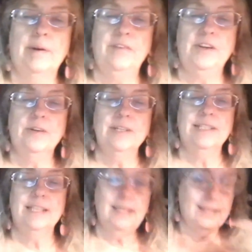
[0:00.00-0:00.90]
But if you can
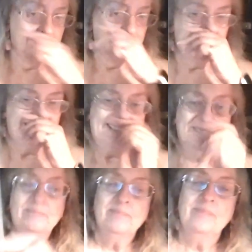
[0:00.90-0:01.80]
see this,
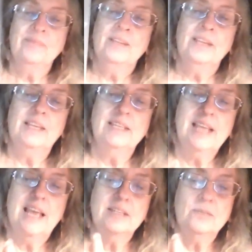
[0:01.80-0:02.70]
this
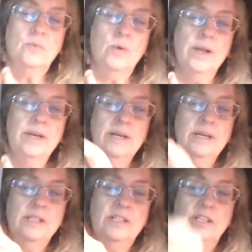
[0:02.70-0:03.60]
has
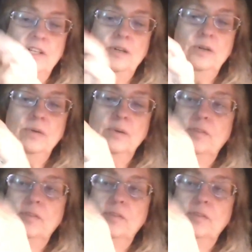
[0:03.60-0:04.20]
1, 2,